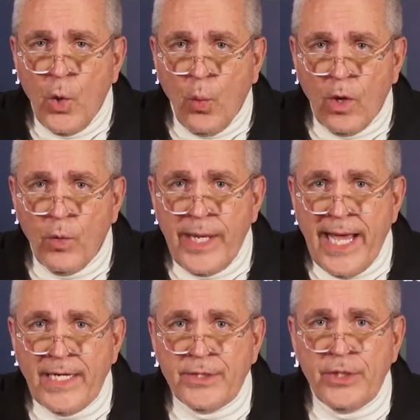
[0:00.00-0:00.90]
Where are we
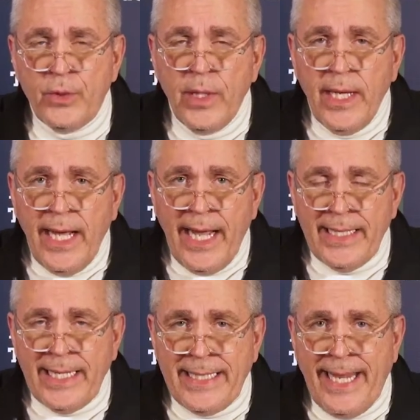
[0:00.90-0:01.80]
headed to?
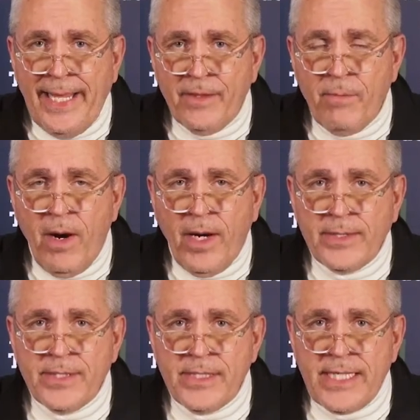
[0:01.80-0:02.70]
And can the
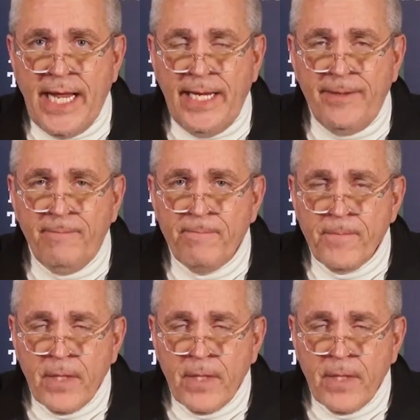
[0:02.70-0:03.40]
market sustain